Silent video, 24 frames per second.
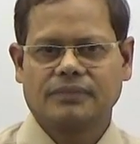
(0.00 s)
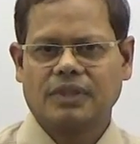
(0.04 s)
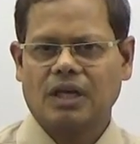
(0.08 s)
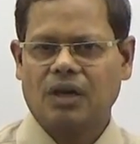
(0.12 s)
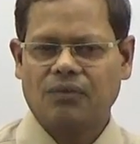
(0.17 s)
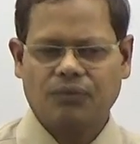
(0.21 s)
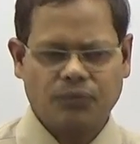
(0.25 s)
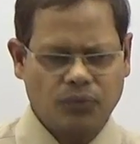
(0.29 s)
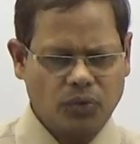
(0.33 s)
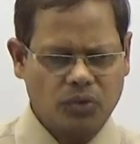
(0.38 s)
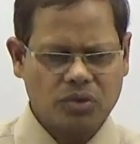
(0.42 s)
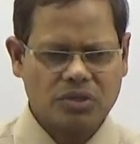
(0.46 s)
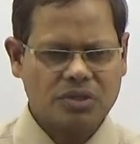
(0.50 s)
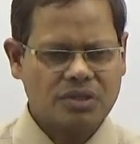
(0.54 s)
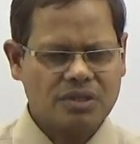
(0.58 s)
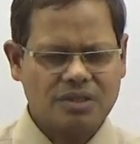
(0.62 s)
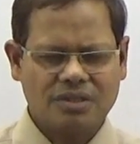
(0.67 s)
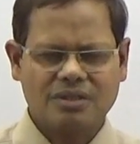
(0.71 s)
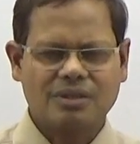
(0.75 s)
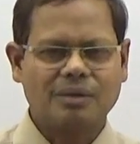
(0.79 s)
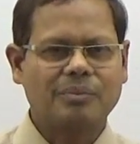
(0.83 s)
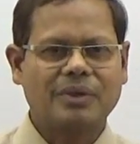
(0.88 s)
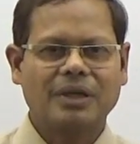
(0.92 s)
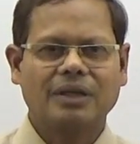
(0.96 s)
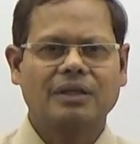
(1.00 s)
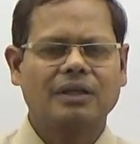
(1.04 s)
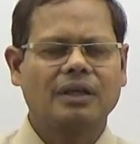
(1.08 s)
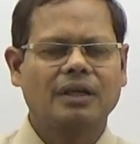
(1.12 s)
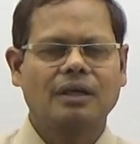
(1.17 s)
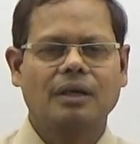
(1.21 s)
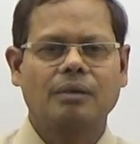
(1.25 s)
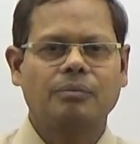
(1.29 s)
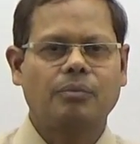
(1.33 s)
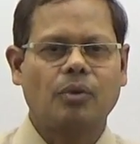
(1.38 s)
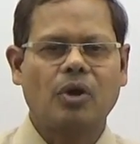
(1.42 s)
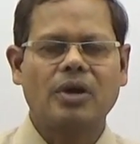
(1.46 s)
Of course, some
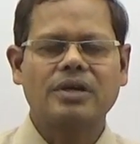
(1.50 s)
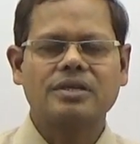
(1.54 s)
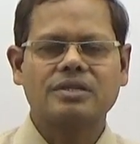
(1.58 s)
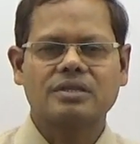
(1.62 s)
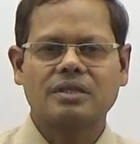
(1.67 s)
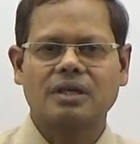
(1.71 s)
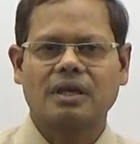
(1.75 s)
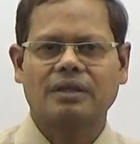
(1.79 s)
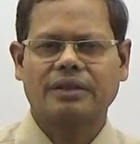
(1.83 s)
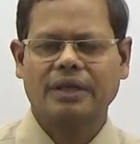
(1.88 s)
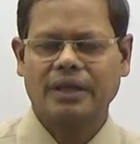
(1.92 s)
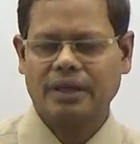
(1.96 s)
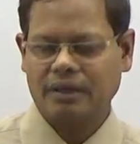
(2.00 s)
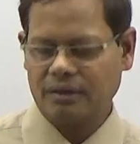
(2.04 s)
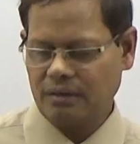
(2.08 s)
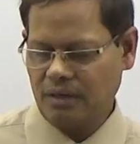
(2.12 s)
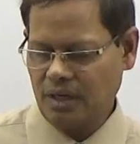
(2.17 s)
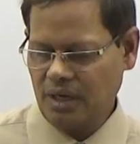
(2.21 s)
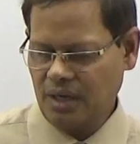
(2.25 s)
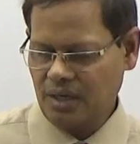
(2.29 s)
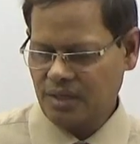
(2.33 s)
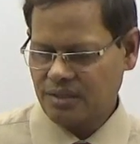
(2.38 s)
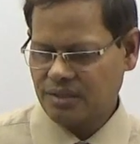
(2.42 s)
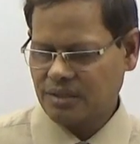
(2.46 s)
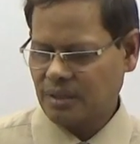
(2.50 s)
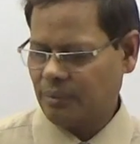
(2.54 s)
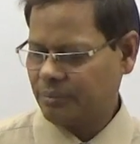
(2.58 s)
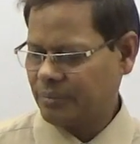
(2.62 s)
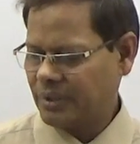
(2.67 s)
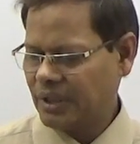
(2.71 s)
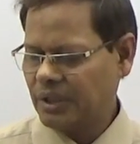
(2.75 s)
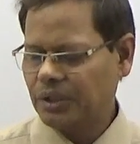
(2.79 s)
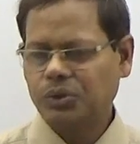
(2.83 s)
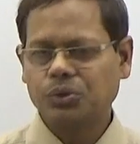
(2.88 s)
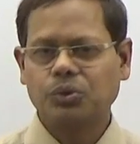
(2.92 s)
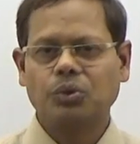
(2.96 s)
technical points are there,
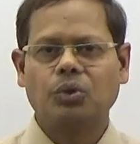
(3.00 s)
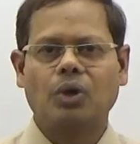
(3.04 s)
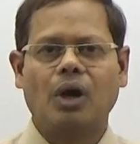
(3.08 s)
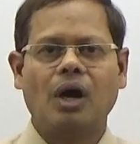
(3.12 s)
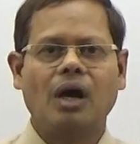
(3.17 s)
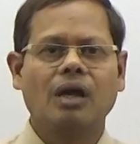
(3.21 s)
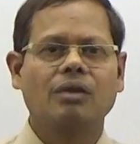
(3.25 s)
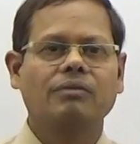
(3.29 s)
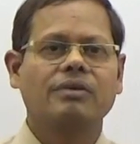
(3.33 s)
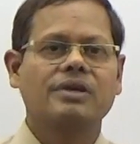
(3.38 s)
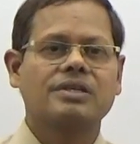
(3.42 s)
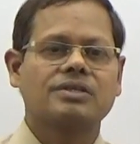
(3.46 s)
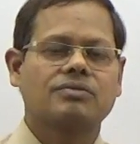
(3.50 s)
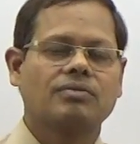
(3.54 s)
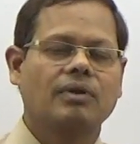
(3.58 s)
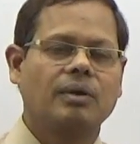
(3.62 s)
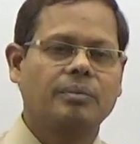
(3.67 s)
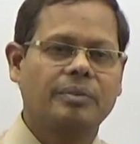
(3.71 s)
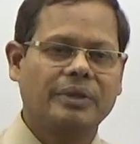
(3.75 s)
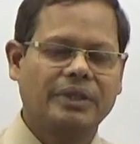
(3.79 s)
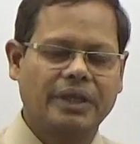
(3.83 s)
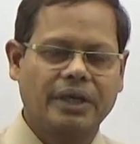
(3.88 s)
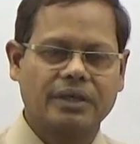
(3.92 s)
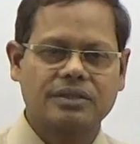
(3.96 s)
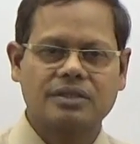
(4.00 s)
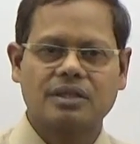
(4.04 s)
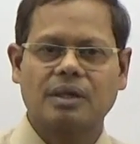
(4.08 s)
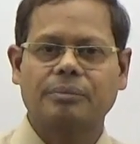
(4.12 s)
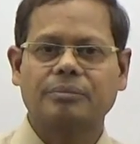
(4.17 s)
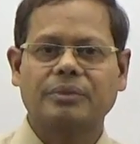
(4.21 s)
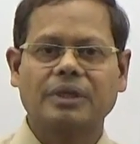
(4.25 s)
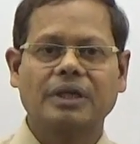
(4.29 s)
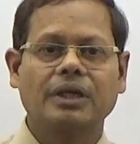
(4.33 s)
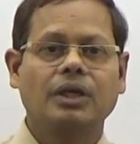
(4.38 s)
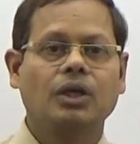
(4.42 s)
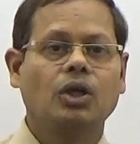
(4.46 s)
something new always will be there,
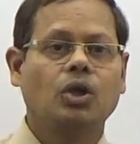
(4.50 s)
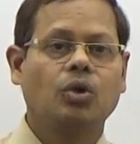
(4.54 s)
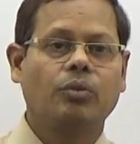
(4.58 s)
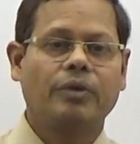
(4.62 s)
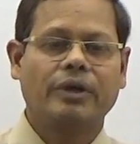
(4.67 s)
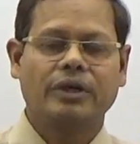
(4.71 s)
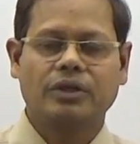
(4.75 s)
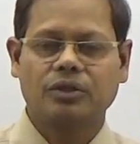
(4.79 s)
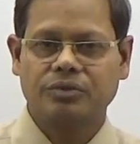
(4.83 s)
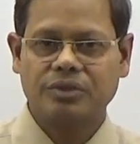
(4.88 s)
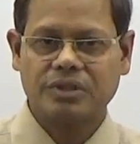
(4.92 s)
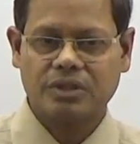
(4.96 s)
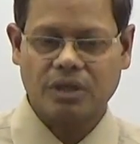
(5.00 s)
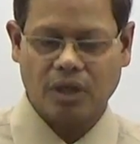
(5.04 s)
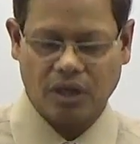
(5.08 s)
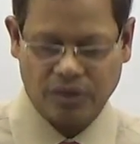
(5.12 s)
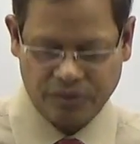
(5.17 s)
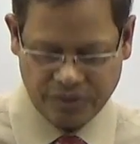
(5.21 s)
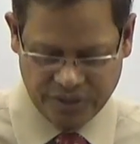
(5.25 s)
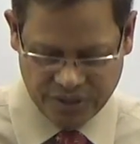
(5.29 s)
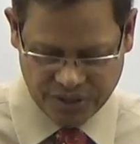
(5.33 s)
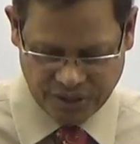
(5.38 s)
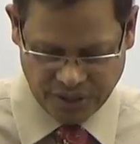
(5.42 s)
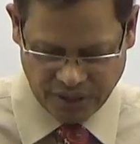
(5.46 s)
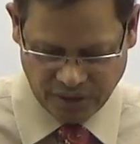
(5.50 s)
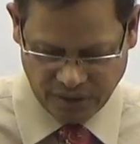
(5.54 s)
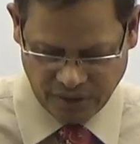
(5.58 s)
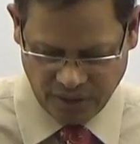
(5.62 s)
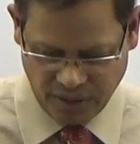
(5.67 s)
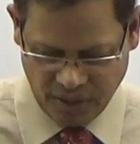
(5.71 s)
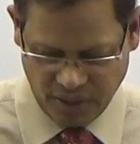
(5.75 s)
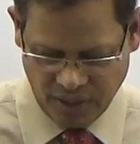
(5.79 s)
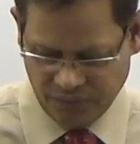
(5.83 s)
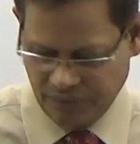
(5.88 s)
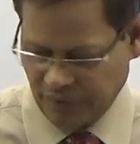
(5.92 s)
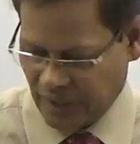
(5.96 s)
something innovative is always there.
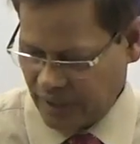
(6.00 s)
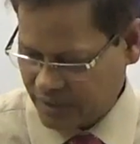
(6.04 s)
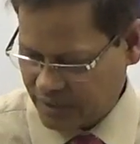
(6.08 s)
For